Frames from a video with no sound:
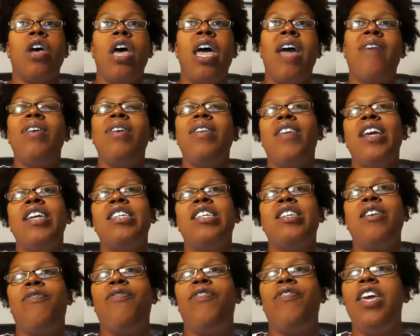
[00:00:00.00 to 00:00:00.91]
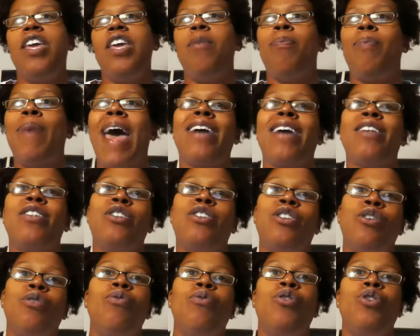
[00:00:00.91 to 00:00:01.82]
Everything should feed back
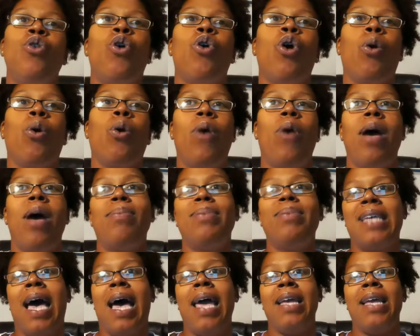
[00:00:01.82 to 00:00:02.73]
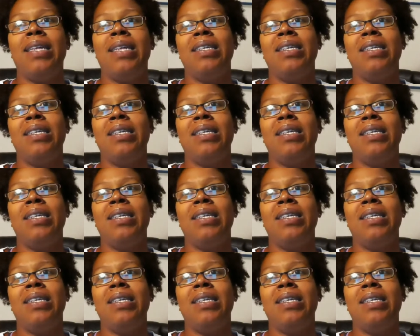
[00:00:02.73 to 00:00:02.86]
to your website.